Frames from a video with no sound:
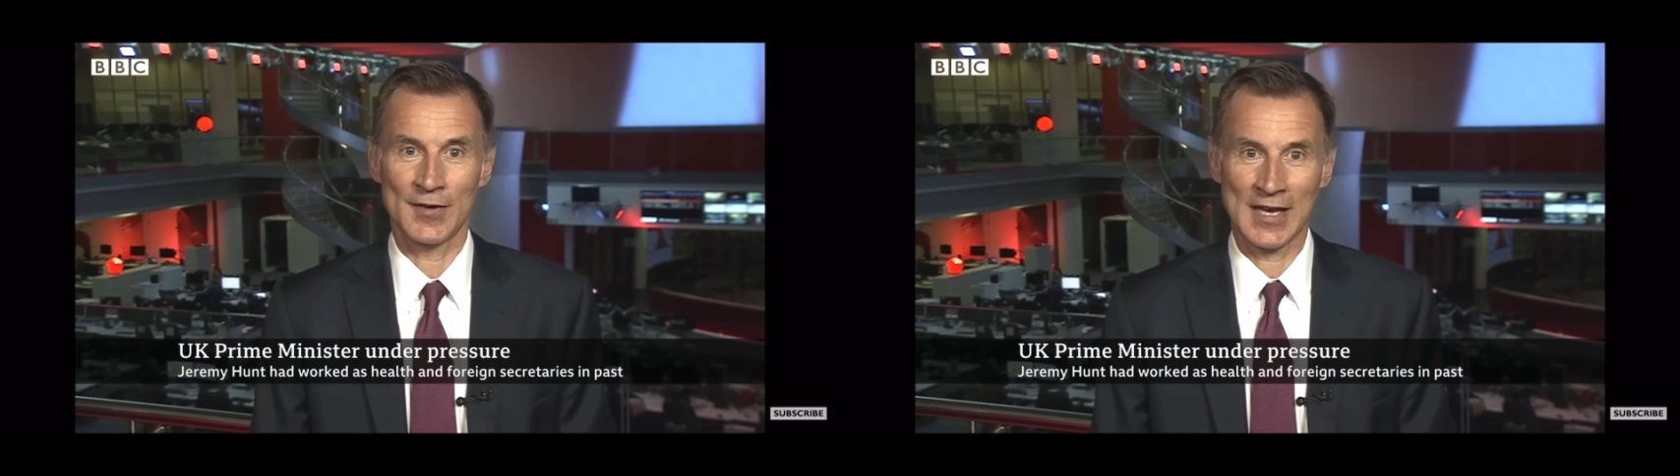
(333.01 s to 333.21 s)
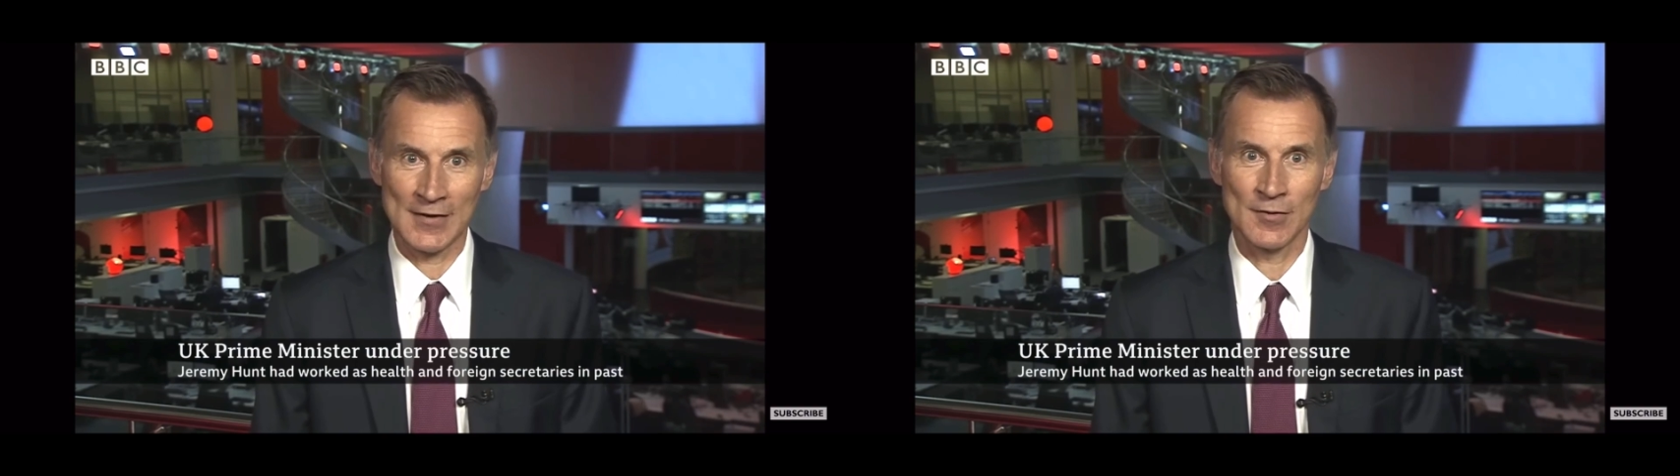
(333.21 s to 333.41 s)
a
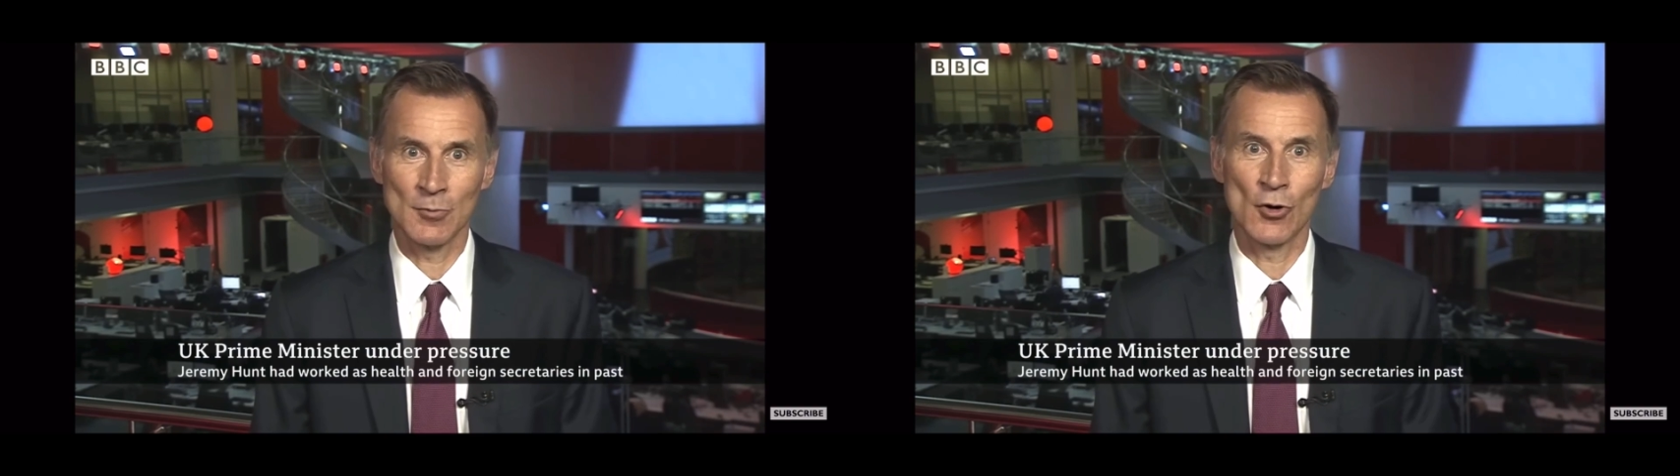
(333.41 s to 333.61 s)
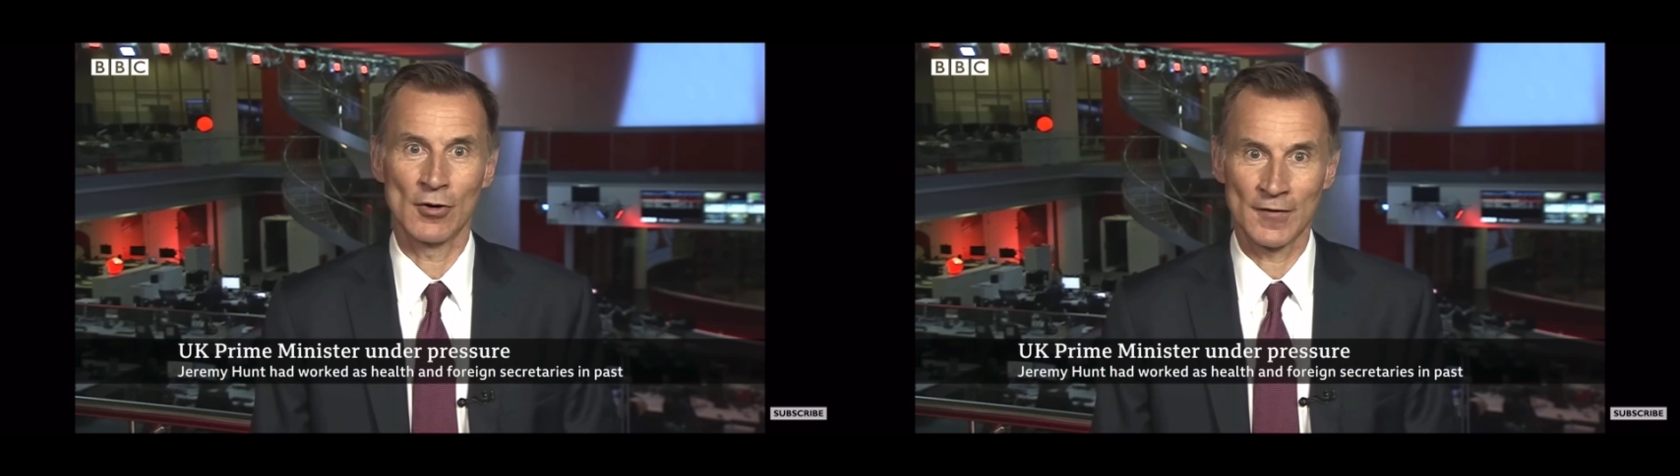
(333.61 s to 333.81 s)
life
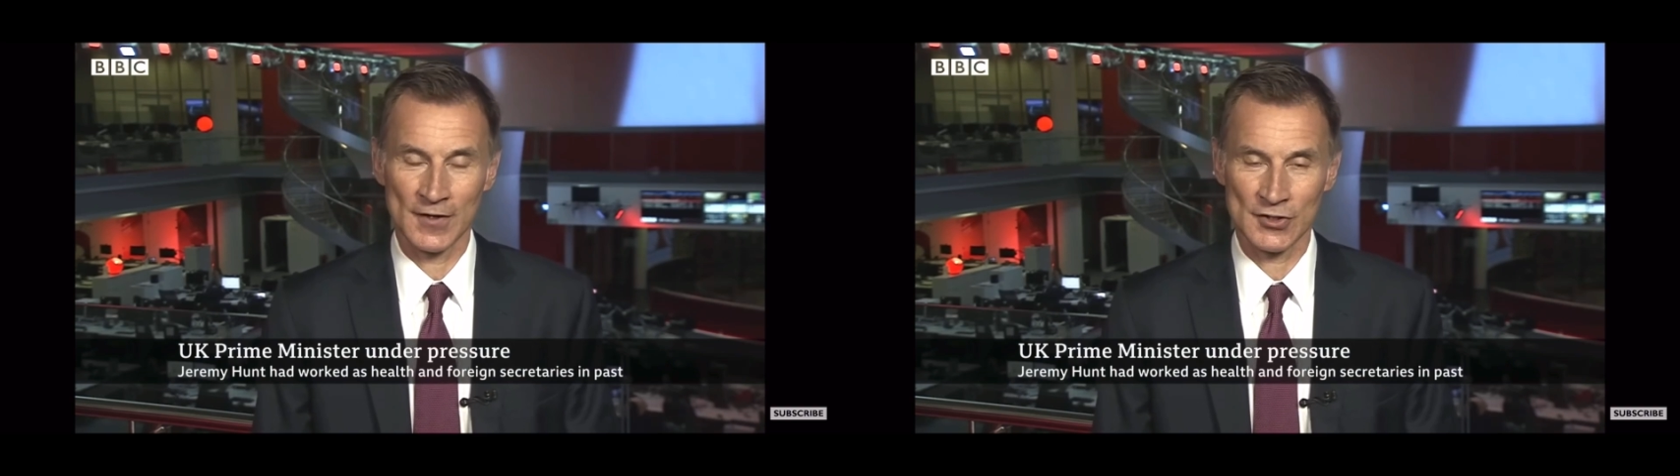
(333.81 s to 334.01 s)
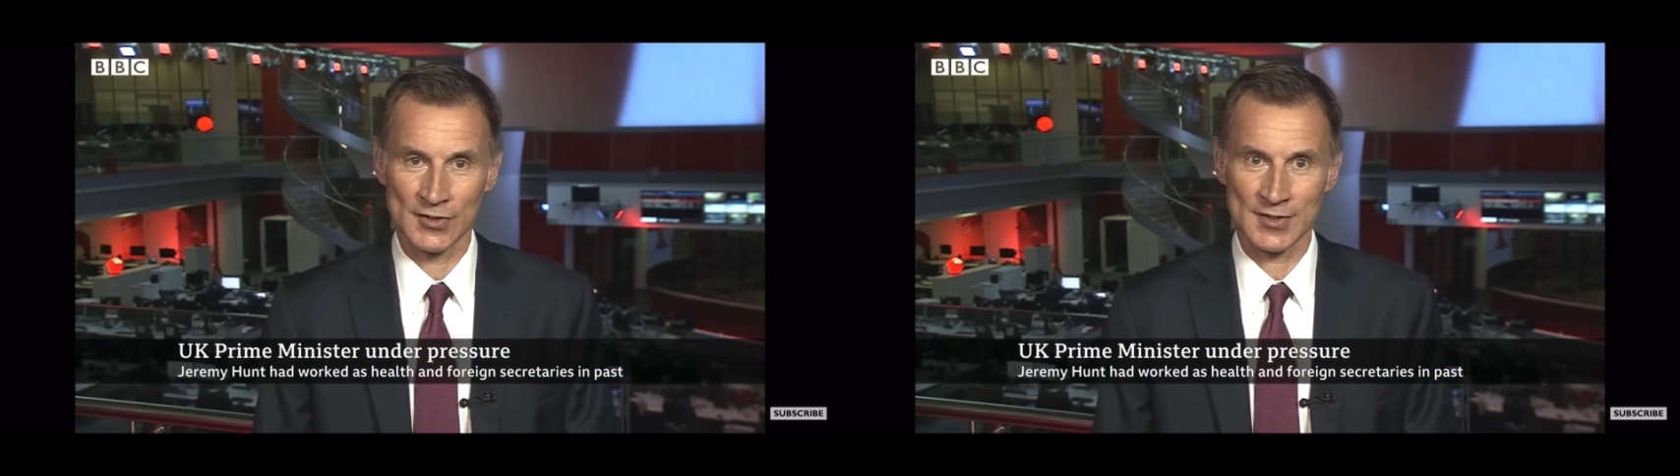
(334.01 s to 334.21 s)
we
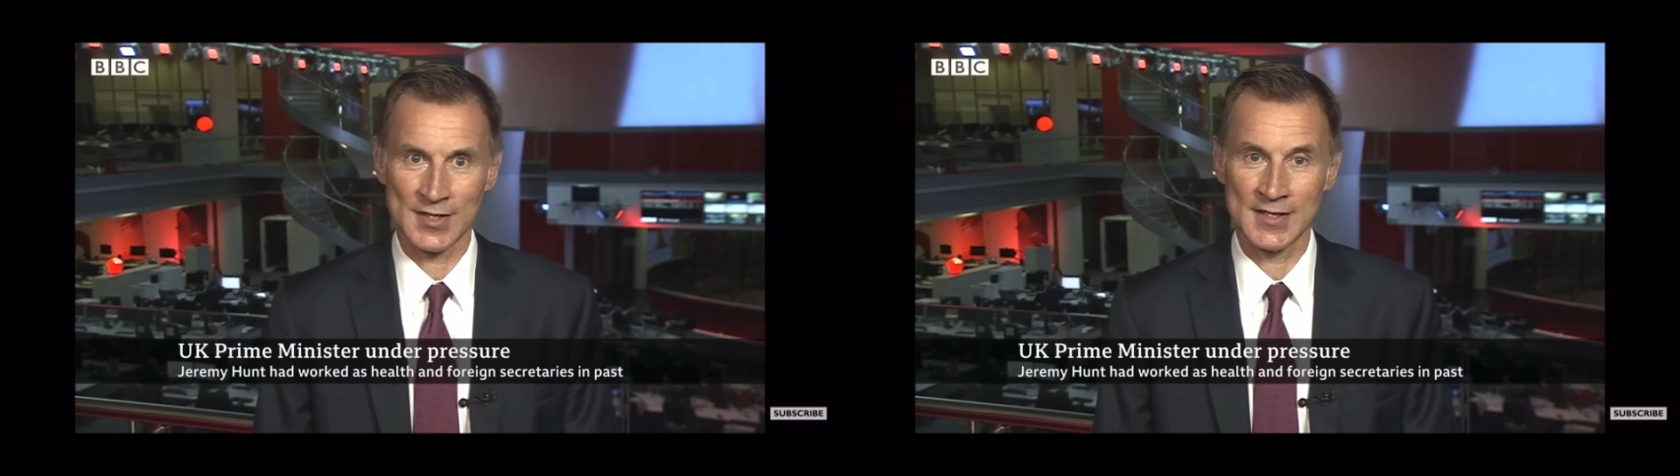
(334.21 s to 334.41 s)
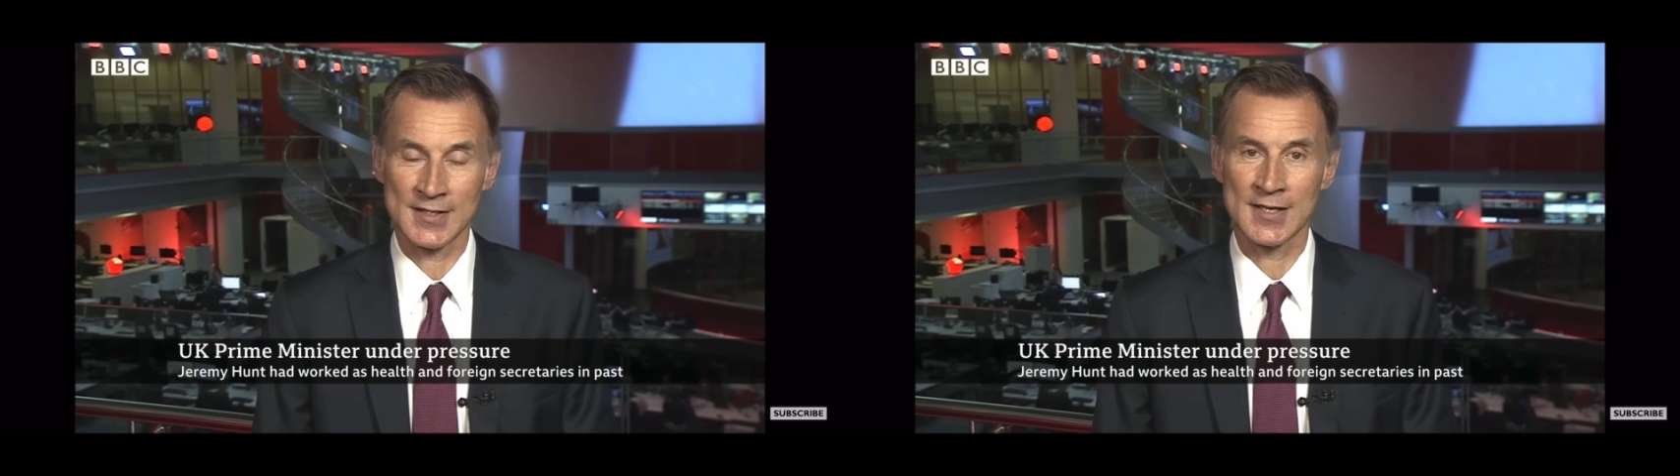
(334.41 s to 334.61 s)
should
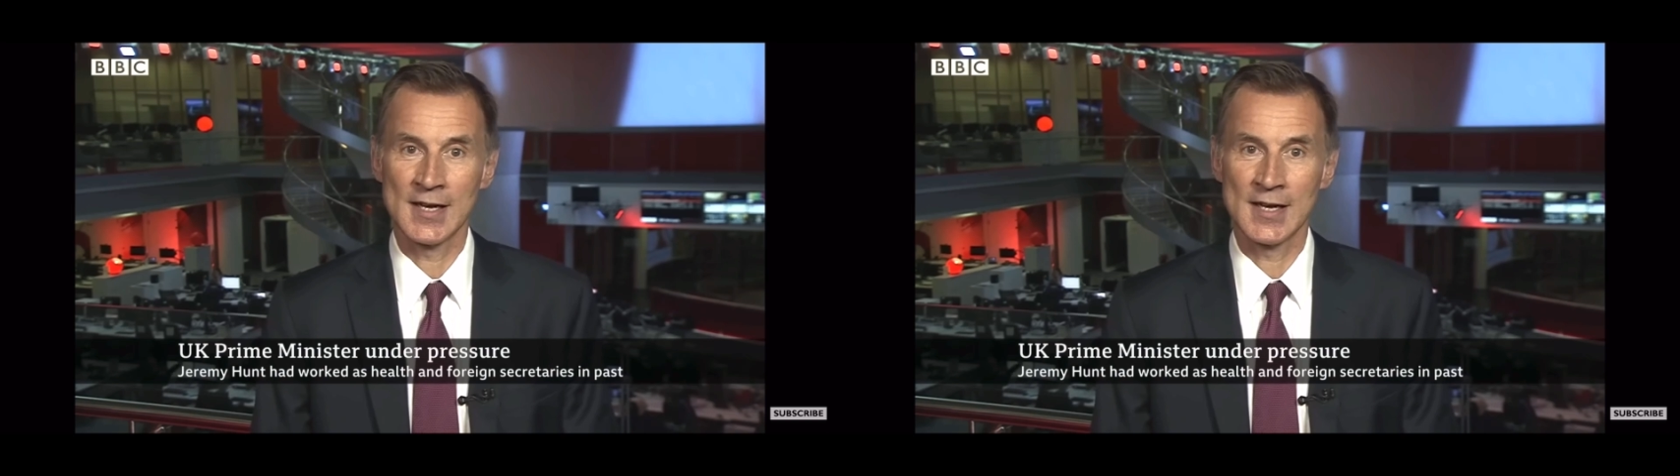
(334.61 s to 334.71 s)
want.